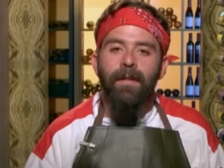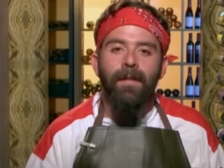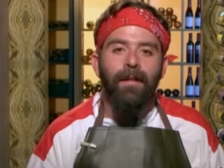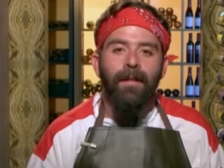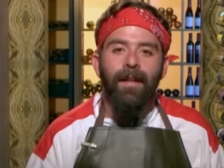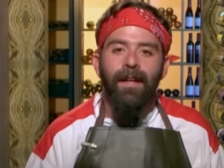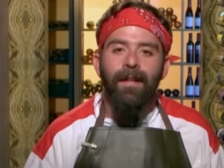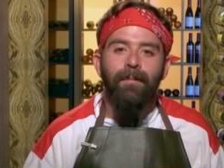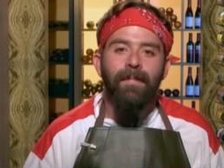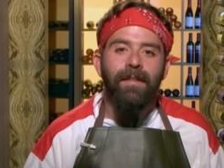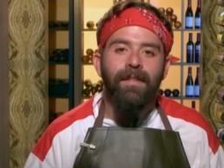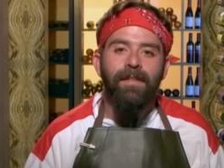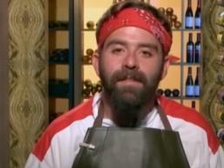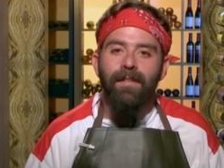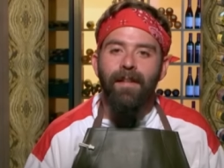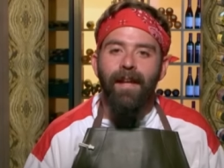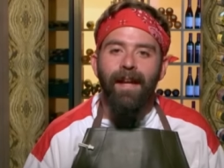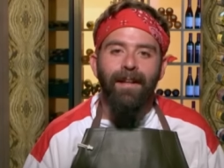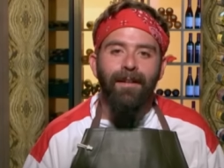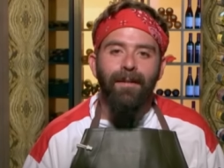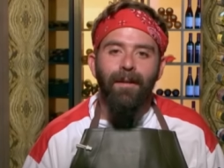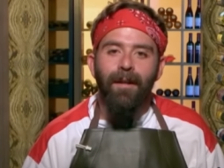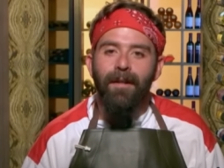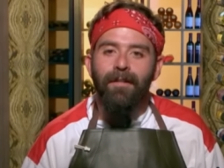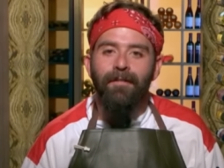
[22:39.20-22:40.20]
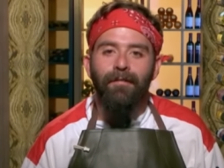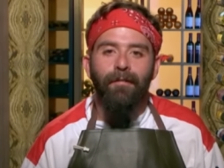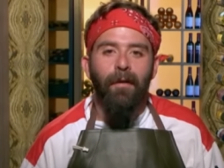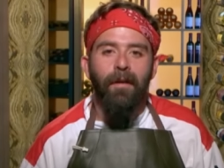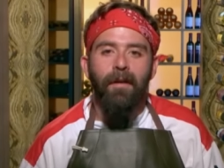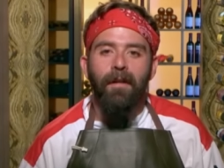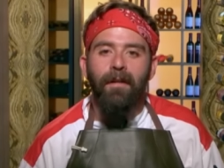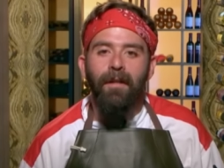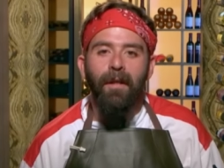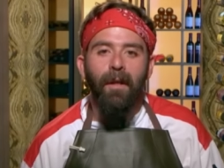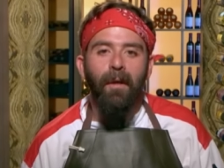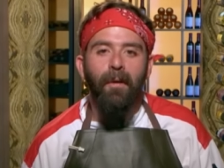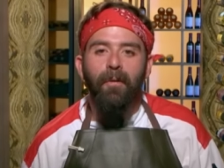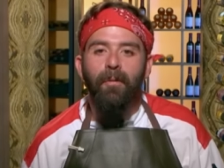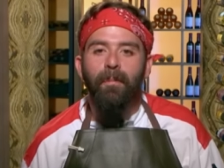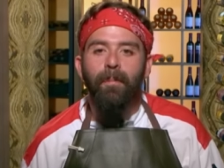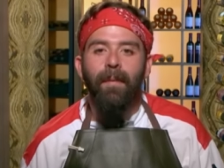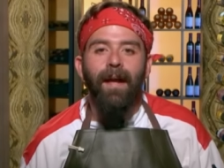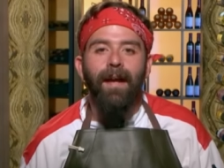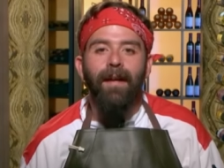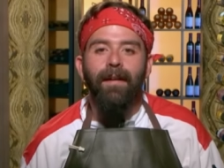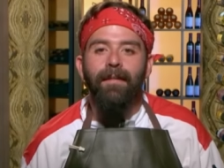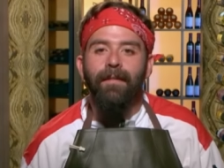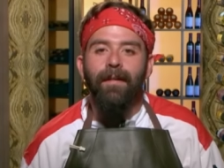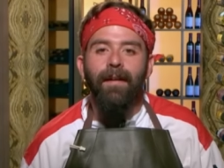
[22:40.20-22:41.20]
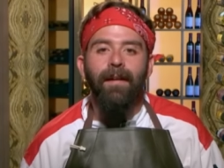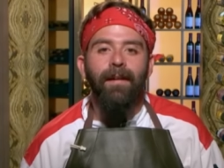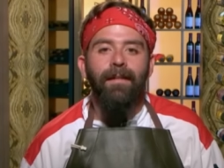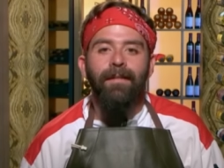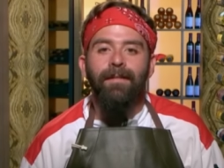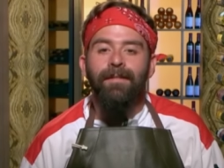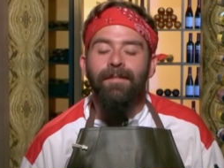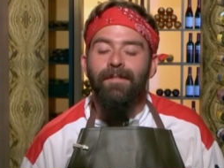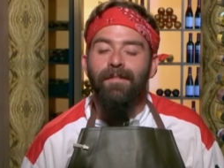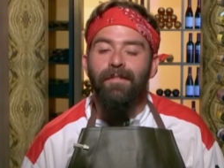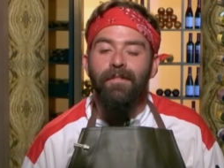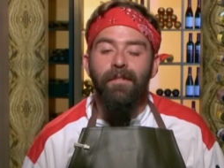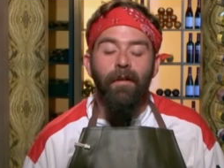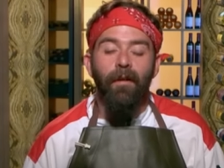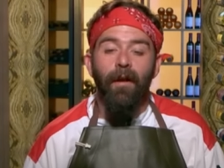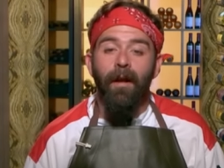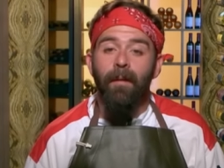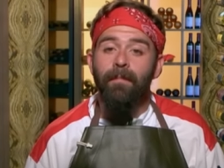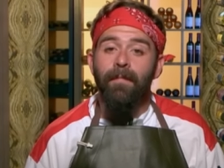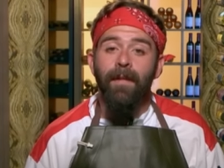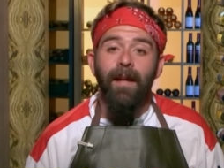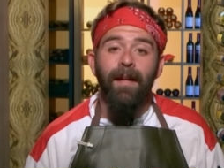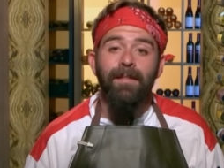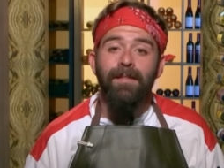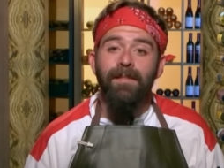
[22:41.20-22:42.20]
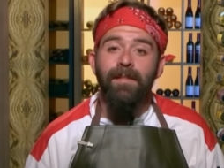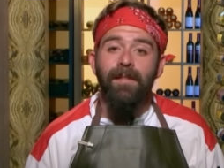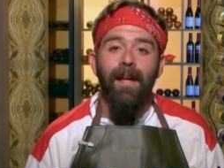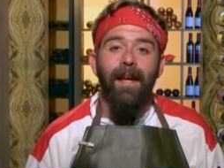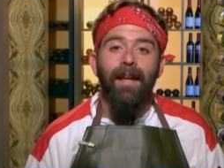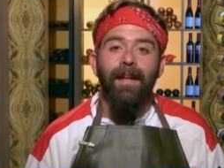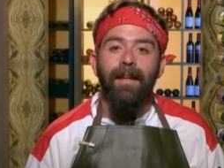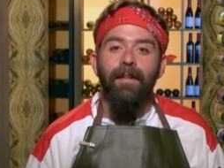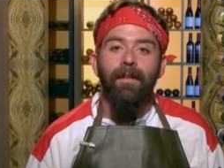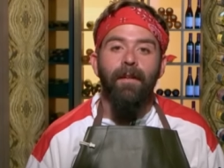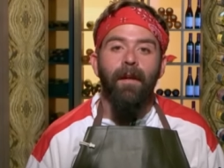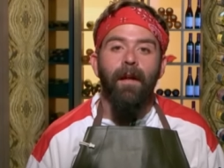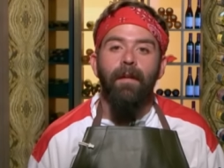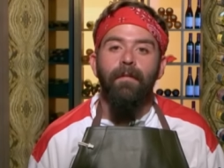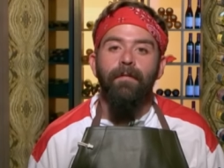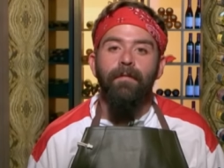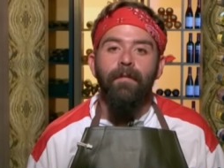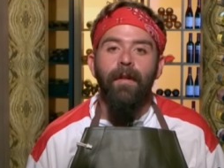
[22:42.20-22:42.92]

have let me slack off on a load back then, so I'm not slacking off